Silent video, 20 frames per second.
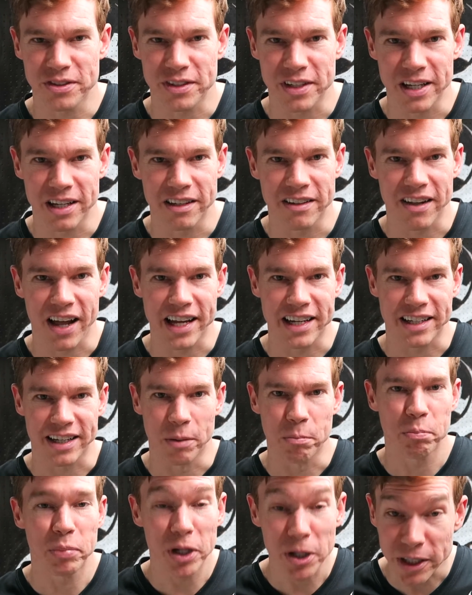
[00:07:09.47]
see in like
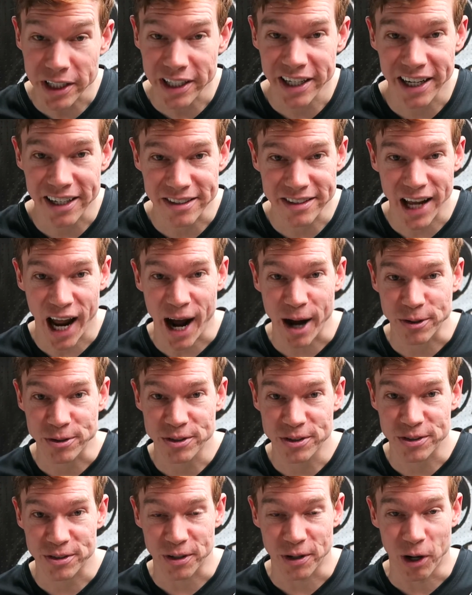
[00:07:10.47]
a billionaire's
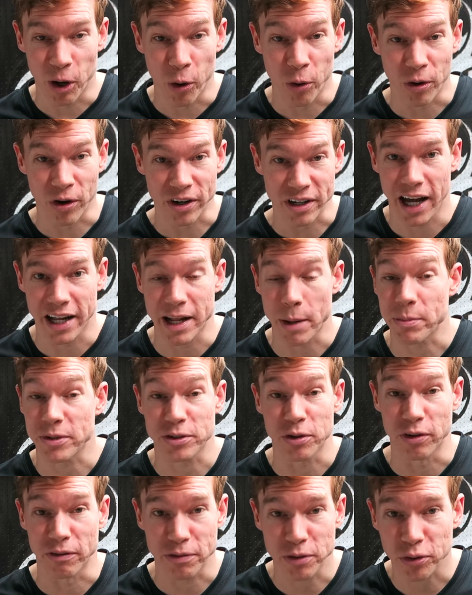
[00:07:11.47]
house or an
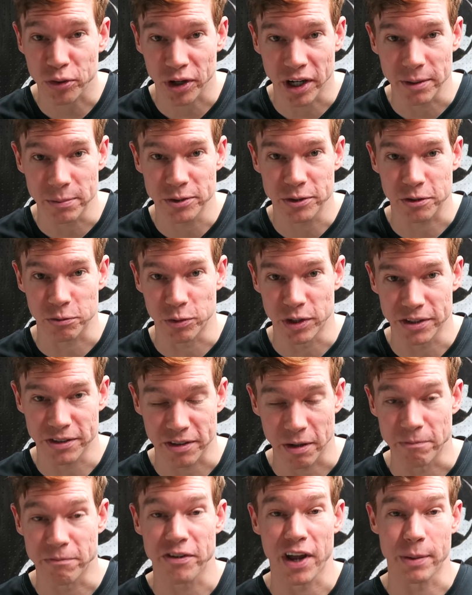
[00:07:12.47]
episode of Cribs with
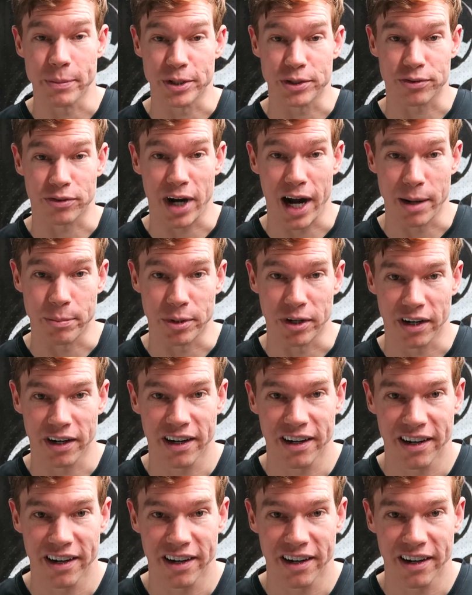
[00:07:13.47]
some famous rapper.